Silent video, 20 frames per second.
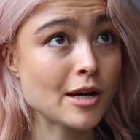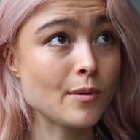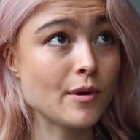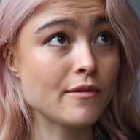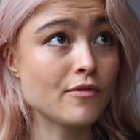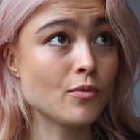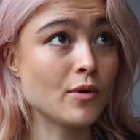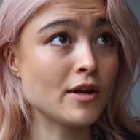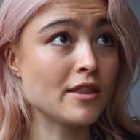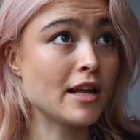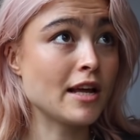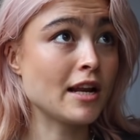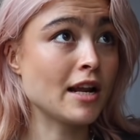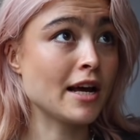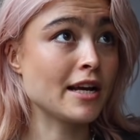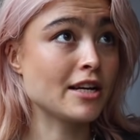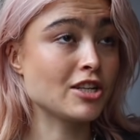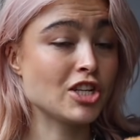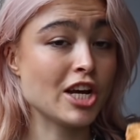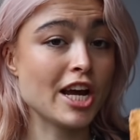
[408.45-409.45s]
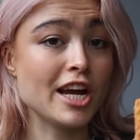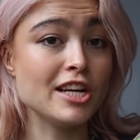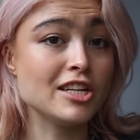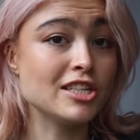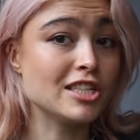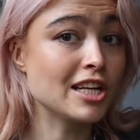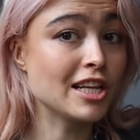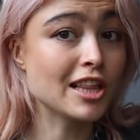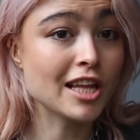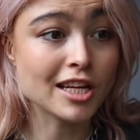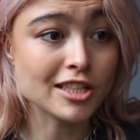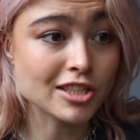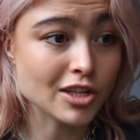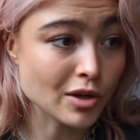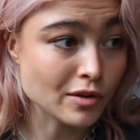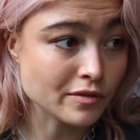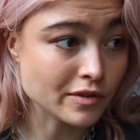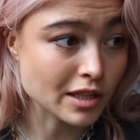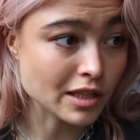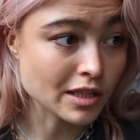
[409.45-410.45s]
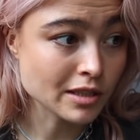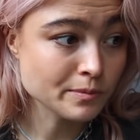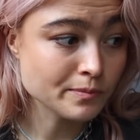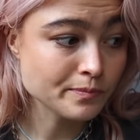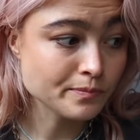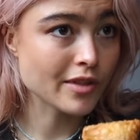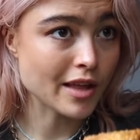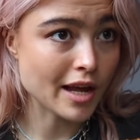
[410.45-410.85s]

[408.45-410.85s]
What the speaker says: However, when they're like changing things over,